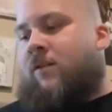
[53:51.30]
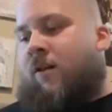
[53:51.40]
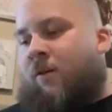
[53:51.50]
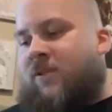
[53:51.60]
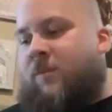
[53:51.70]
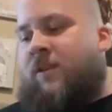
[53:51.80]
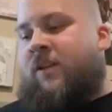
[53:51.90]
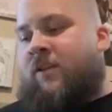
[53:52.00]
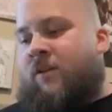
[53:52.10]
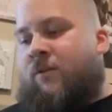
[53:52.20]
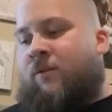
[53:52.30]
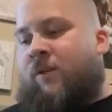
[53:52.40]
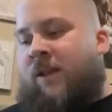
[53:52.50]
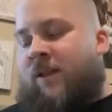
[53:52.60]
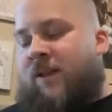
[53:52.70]
Ultimately, though,
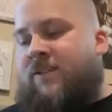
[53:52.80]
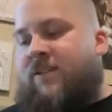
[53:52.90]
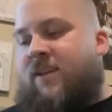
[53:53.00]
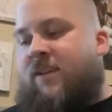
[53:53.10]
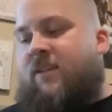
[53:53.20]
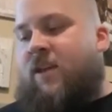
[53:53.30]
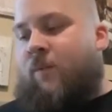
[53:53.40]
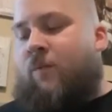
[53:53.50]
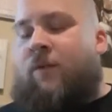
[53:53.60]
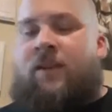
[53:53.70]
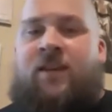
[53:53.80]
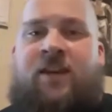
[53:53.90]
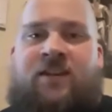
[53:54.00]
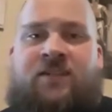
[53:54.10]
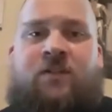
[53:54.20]
like I said, the number one
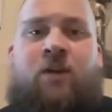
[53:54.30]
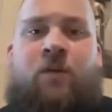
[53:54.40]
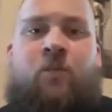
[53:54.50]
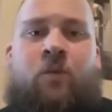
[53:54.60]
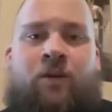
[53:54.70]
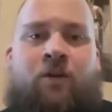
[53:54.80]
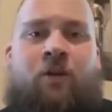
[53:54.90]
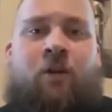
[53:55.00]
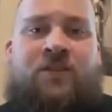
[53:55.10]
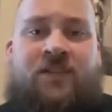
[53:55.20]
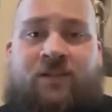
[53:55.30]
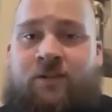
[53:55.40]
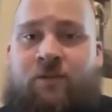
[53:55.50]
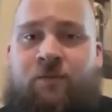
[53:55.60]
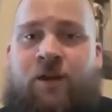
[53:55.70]
thing is knowing what your cards can
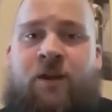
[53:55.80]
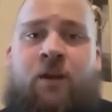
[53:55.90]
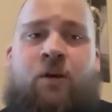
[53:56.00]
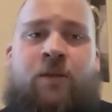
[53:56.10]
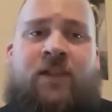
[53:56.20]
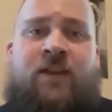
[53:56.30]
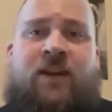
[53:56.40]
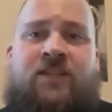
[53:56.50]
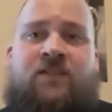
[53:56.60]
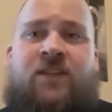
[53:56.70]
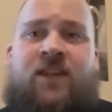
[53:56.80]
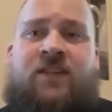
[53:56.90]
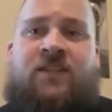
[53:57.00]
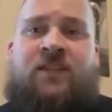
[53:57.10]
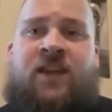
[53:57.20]
do and knowing the kinds of
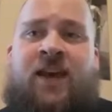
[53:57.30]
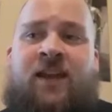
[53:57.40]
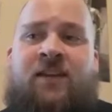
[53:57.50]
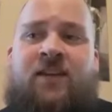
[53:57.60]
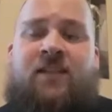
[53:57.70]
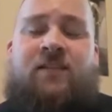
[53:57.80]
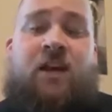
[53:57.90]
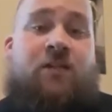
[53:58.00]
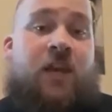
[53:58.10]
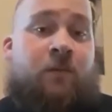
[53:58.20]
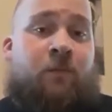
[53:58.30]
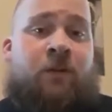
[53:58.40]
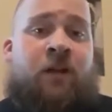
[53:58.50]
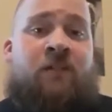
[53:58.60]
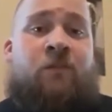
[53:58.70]
things that they're capable
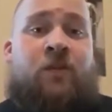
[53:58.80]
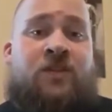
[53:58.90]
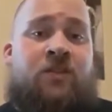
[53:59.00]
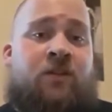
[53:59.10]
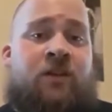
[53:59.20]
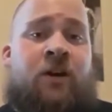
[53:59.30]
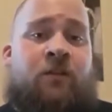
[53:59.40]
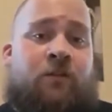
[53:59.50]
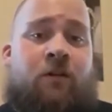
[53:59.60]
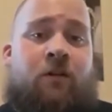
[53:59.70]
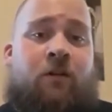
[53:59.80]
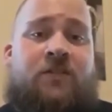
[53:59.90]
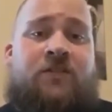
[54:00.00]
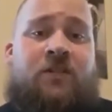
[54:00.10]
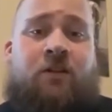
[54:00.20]
of with certain other cards.